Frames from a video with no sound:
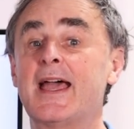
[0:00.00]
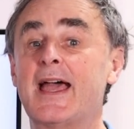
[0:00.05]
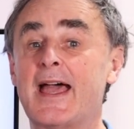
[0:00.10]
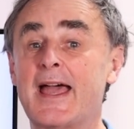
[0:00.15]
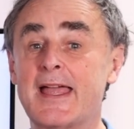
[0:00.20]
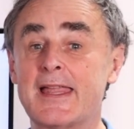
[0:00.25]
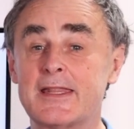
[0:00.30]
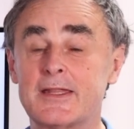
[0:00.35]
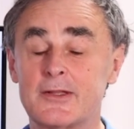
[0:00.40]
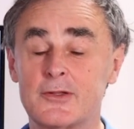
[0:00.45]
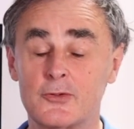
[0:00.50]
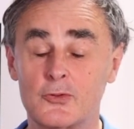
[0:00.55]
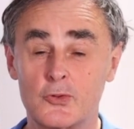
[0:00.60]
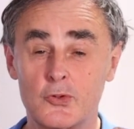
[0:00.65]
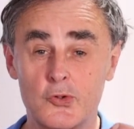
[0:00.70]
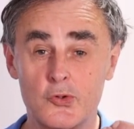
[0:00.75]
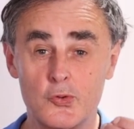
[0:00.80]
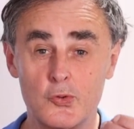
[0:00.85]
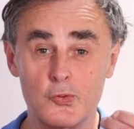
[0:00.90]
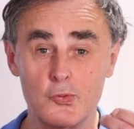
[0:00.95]
and
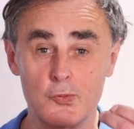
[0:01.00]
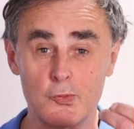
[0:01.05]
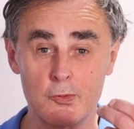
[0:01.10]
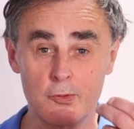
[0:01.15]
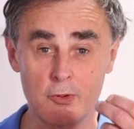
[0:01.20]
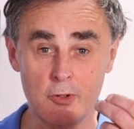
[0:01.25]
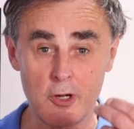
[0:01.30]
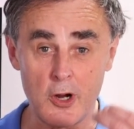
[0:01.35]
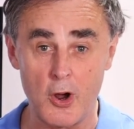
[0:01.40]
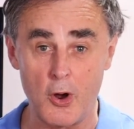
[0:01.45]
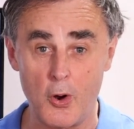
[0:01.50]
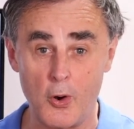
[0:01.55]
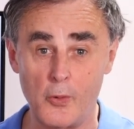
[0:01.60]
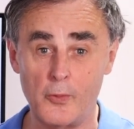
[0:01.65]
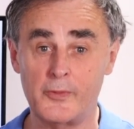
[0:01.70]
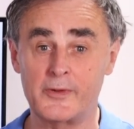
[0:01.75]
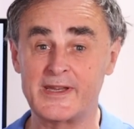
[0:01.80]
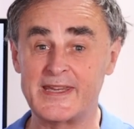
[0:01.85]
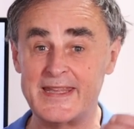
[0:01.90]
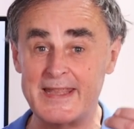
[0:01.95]
to
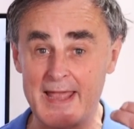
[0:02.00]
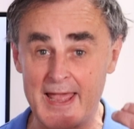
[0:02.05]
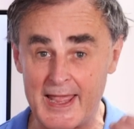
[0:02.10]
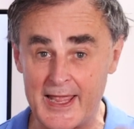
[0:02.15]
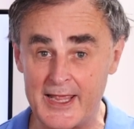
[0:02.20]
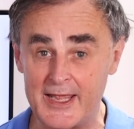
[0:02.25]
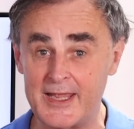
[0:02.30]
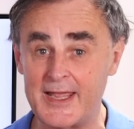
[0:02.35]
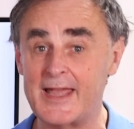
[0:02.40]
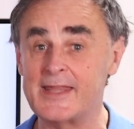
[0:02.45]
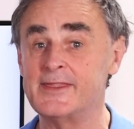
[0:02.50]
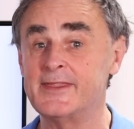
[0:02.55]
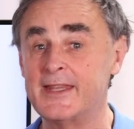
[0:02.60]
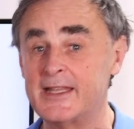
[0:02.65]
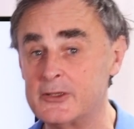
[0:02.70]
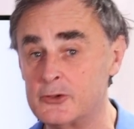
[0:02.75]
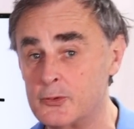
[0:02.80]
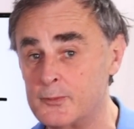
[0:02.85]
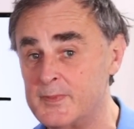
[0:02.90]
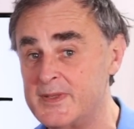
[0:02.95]
call the A and
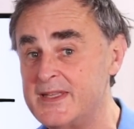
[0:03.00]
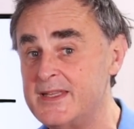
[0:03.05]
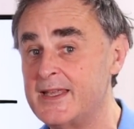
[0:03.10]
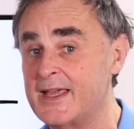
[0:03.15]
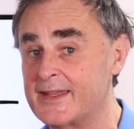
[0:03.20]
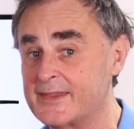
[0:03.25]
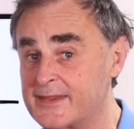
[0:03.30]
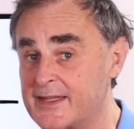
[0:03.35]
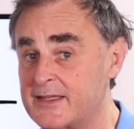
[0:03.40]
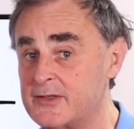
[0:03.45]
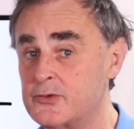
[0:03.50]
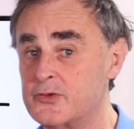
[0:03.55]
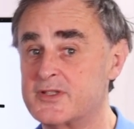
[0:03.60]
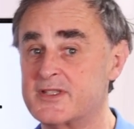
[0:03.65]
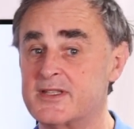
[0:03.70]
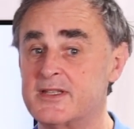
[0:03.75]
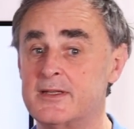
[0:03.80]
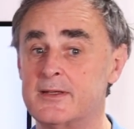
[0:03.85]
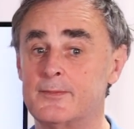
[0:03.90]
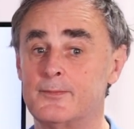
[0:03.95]
then the B and then the
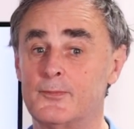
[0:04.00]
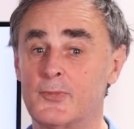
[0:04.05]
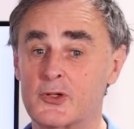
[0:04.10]
C.